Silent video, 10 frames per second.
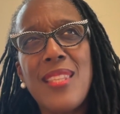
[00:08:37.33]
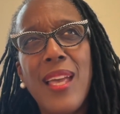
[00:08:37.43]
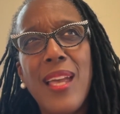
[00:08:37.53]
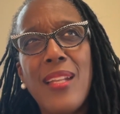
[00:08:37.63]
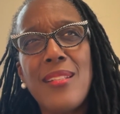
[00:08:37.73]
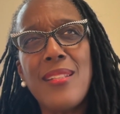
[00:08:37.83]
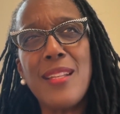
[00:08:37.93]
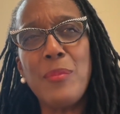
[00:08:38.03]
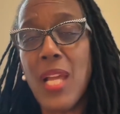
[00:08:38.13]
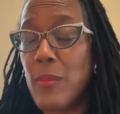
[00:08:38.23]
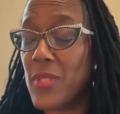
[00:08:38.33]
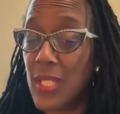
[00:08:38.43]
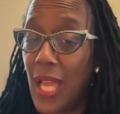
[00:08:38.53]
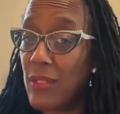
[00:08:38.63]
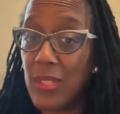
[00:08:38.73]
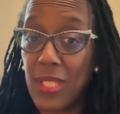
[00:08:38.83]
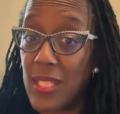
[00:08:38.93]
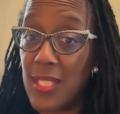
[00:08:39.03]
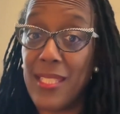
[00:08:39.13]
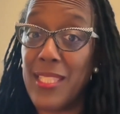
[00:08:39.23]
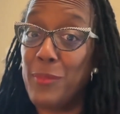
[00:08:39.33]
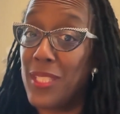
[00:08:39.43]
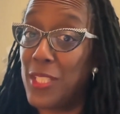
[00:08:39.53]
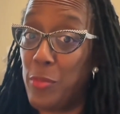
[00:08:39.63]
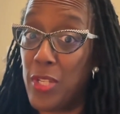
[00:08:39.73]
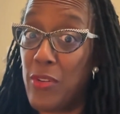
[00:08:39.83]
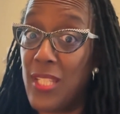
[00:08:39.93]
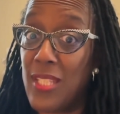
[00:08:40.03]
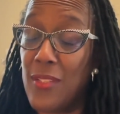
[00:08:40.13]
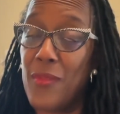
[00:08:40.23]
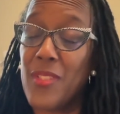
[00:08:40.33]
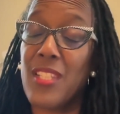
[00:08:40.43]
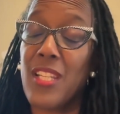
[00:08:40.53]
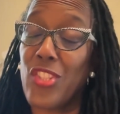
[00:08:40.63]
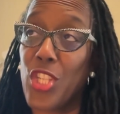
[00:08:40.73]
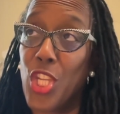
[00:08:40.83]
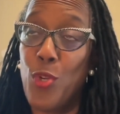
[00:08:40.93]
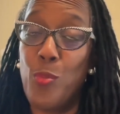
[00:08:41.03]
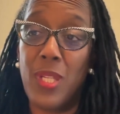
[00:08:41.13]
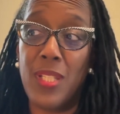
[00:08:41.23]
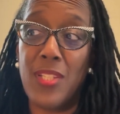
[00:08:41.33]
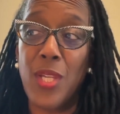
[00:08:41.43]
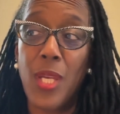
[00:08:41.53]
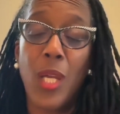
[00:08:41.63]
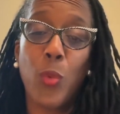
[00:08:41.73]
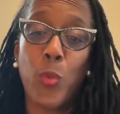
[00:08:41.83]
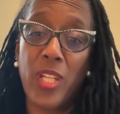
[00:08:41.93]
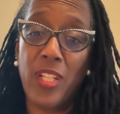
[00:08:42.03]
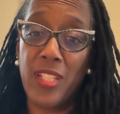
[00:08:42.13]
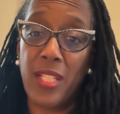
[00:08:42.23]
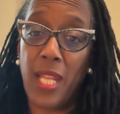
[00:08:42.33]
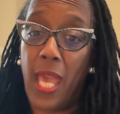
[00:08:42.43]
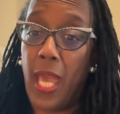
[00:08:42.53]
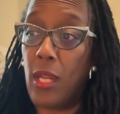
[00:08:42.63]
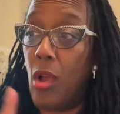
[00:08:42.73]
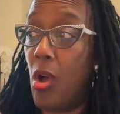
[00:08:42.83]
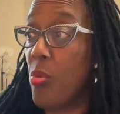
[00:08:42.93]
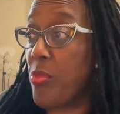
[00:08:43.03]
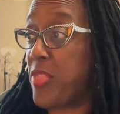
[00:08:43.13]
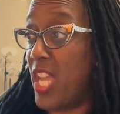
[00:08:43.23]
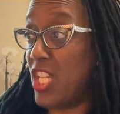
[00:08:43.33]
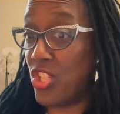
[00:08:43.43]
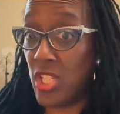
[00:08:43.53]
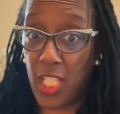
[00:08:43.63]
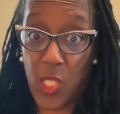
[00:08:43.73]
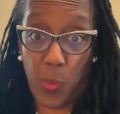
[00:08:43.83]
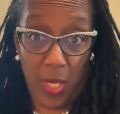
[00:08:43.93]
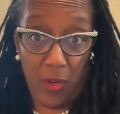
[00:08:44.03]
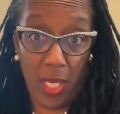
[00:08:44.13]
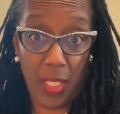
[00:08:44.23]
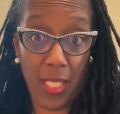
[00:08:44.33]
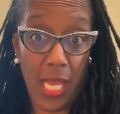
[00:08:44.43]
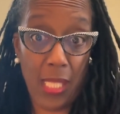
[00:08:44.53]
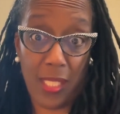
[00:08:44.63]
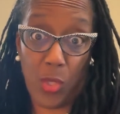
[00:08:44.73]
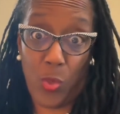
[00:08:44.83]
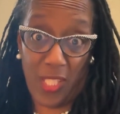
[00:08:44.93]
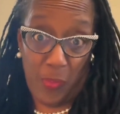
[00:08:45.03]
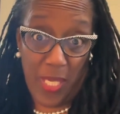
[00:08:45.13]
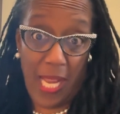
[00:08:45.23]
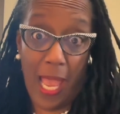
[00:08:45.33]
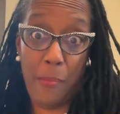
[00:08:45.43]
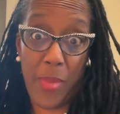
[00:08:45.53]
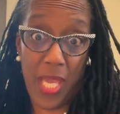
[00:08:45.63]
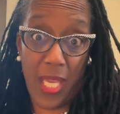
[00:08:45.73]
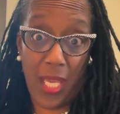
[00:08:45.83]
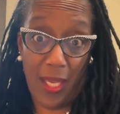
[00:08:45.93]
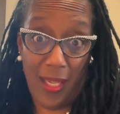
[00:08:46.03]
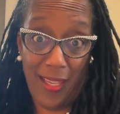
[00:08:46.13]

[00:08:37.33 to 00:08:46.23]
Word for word: that sometimes, and I don't think this is limited to progressives, just humans, we're good at oh they should experience consequence, but not me.